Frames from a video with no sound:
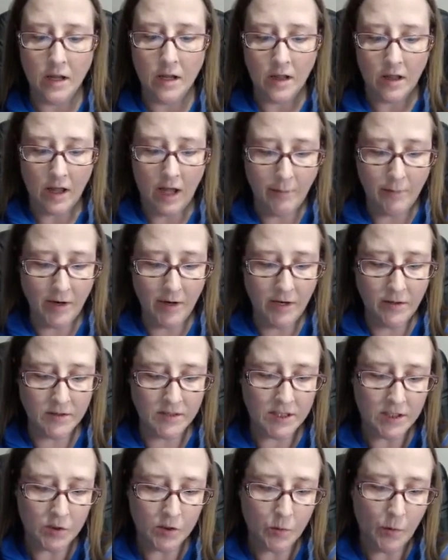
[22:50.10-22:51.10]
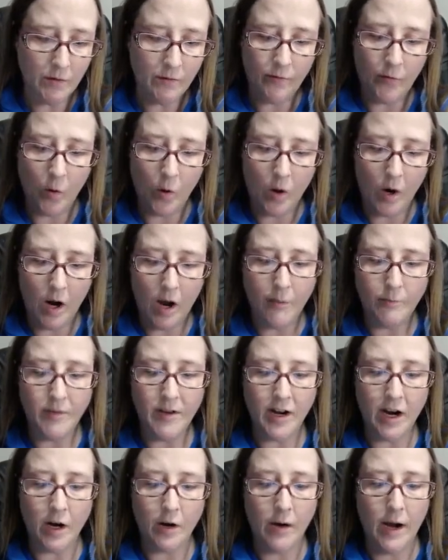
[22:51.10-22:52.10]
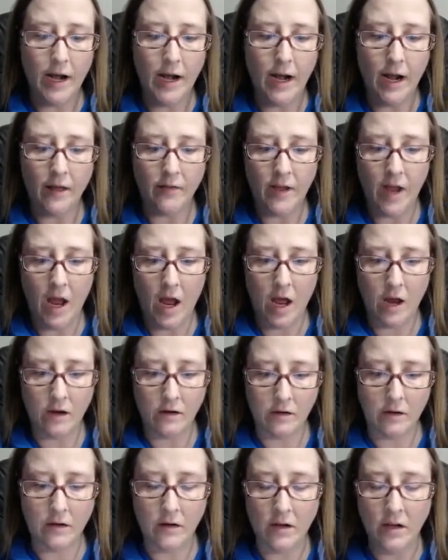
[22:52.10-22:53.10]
I'm going to use this one for decorating at the end.